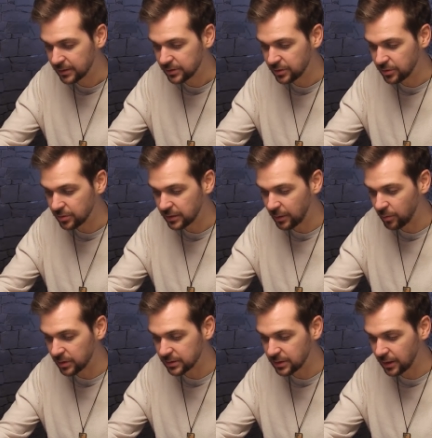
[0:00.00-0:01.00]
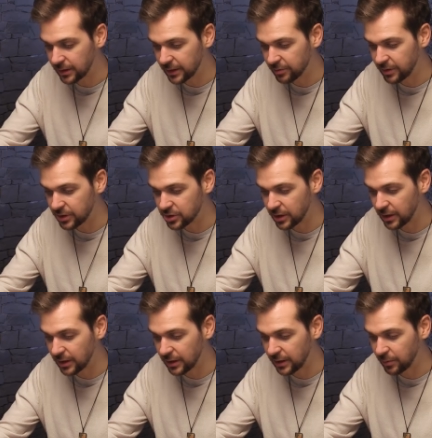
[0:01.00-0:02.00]
to get one target
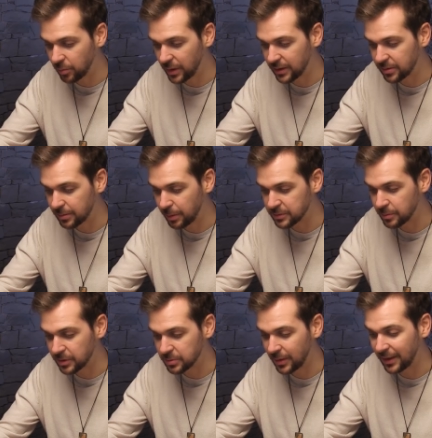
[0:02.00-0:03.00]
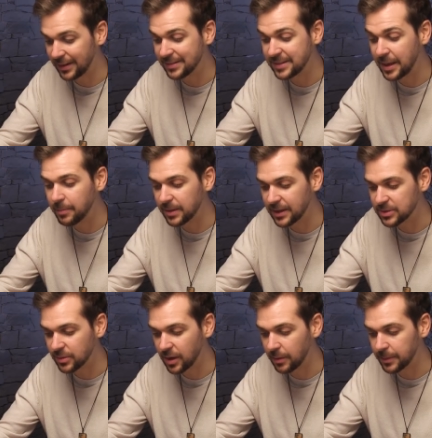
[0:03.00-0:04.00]
creature with plus one plus one and intimidate,
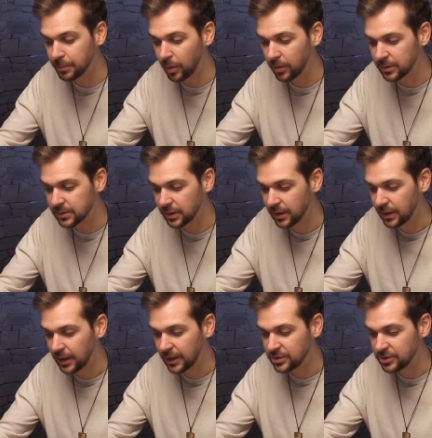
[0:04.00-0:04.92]
so it can't be blocked. oh, right.